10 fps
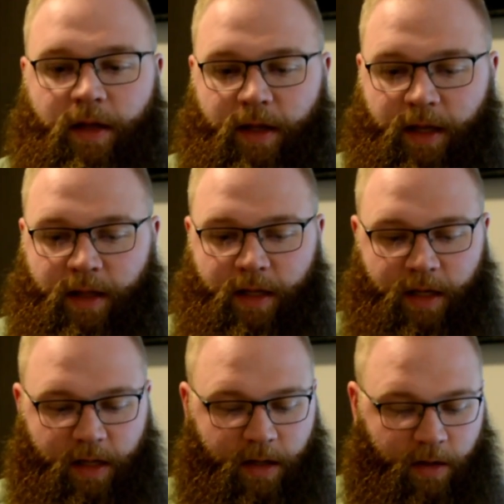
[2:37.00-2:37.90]
in
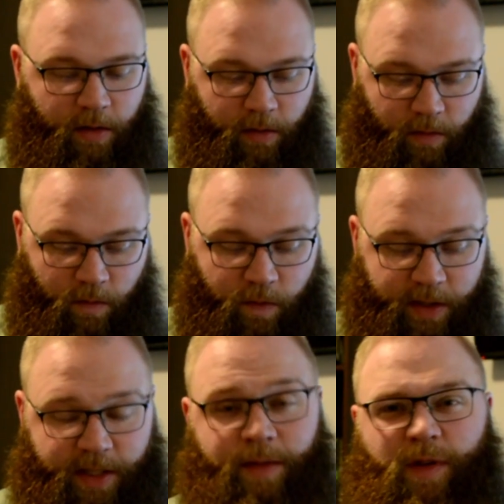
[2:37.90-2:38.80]
the
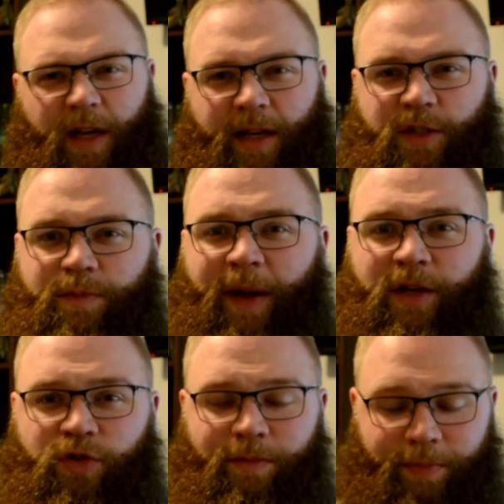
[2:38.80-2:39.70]
what seems like a
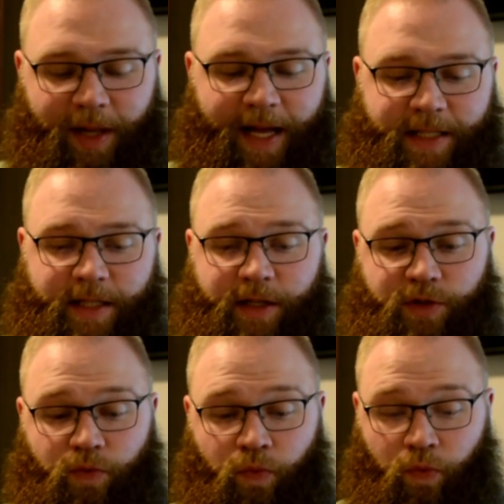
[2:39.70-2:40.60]
Spectrum plastic.
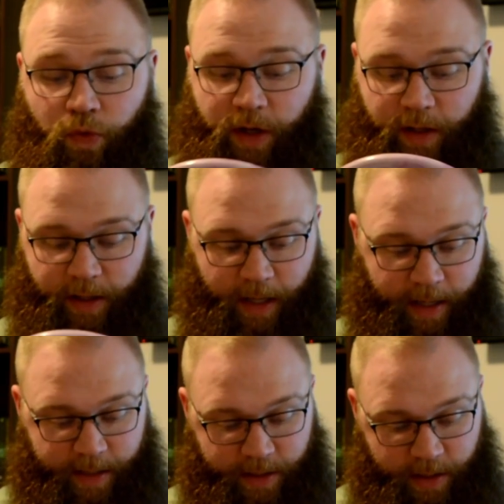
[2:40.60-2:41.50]
It's really
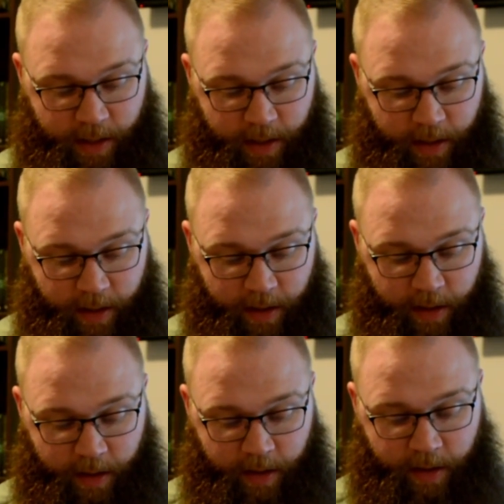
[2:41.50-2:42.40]
nice.
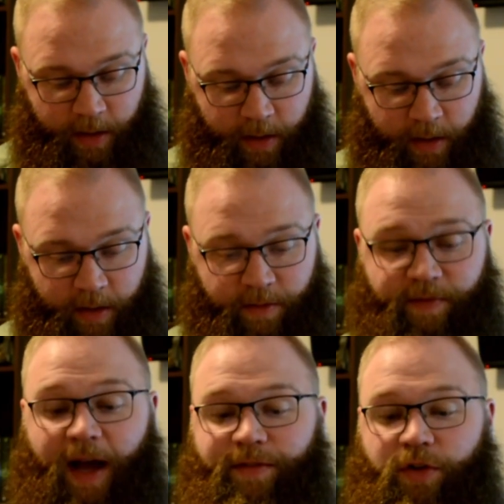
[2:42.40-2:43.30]

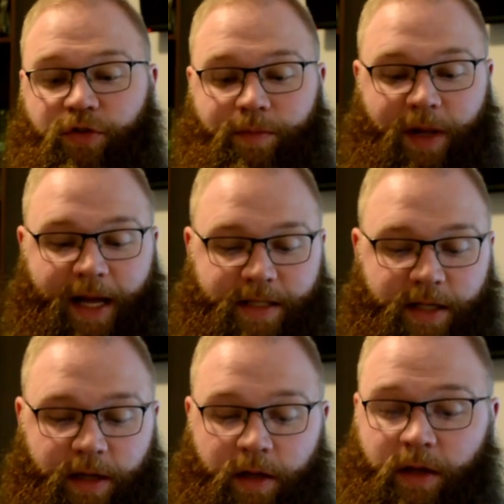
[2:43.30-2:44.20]
500
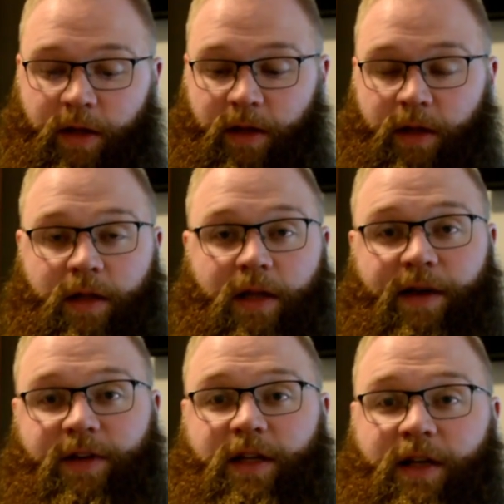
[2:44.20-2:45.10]
plastic.
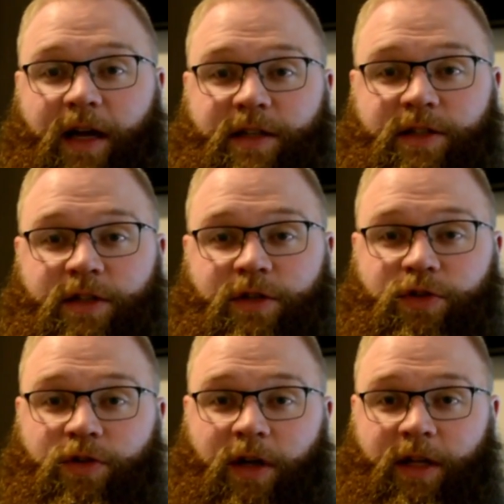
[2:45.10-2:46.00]
Love it. Got his
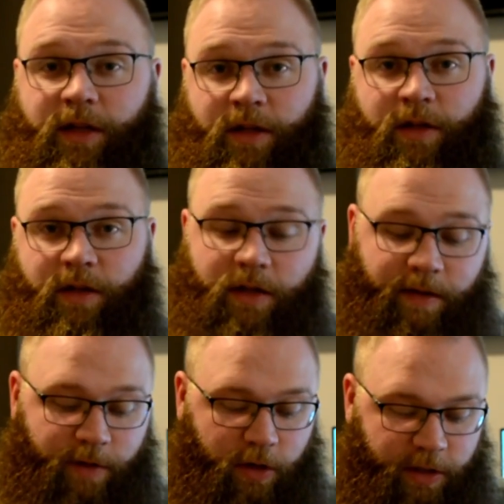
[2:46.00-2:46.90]
signature on it.
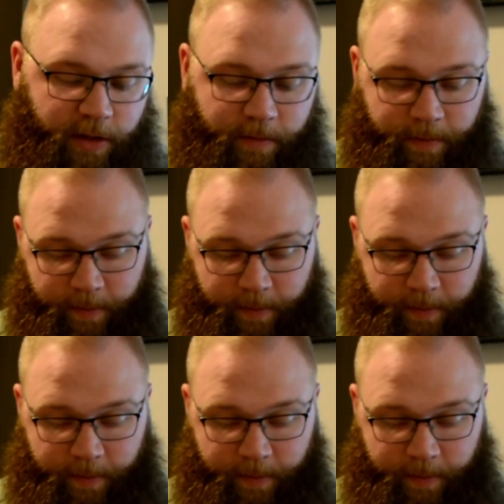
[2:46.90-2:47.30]
Love Alden.